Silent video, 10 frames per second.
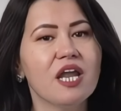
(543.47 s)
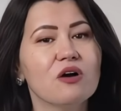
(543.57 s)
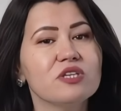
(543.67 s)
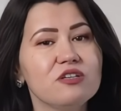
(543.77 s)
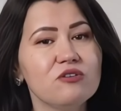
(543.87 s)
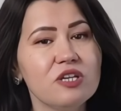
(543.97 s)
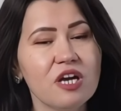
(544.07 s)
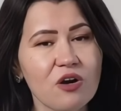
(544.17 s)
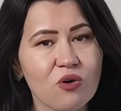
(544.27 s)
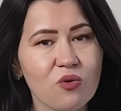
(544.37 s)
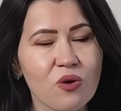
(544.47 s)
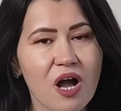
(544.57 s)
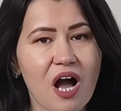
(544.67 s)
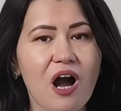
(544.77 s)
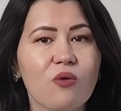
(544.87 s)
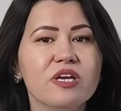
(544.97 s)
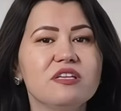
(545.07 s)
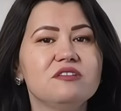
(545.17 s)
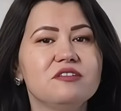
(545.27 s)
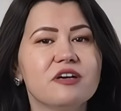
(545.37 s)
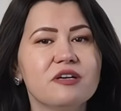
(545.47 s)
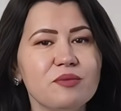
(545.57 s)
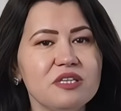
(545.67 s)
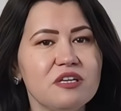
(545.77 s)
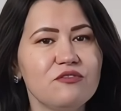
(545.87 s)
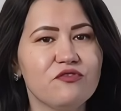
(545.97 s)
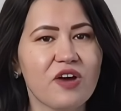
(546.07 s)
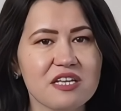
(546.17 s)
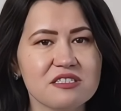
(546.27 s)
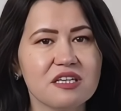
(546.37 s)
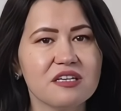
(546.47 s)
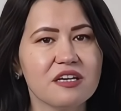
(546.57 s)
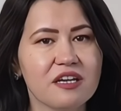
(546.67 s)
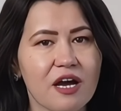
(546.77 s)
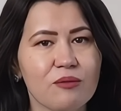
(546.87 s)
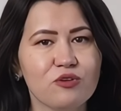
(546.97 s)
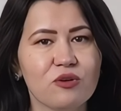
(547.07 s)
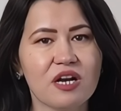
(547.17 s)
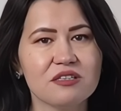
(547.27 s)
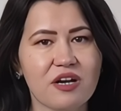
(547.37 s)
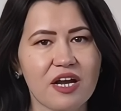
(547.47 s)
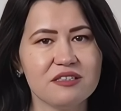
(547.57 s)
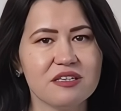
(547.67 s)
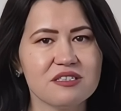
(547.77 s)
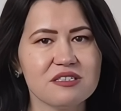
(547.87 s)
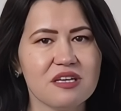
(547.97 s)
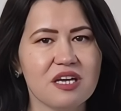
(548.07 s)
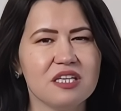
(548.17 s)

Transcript: Now that you know how intermittent fasting can help your arthritis,